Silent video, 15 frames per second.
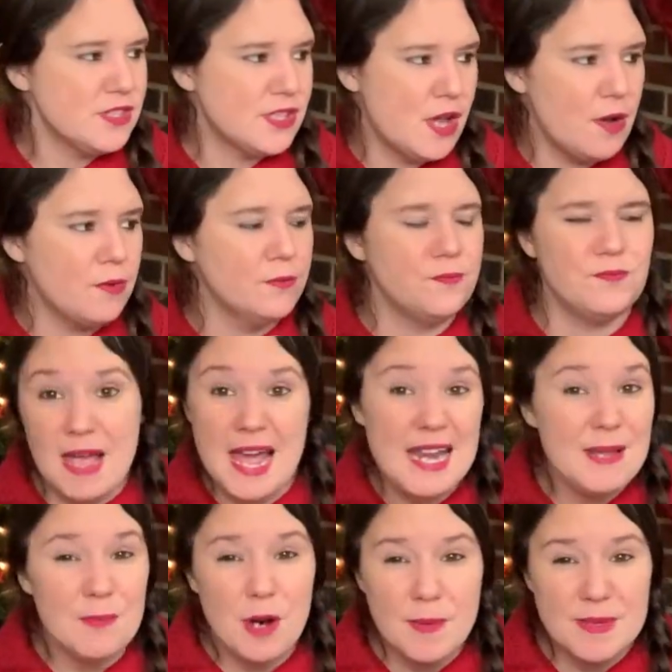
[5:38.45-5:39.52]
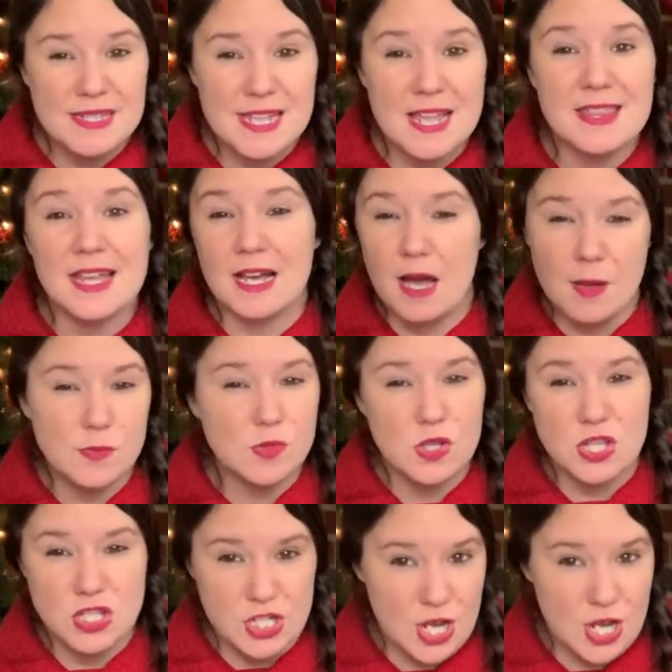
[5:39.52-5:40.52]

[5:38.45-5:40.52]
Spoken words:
so any Barbie set that comes with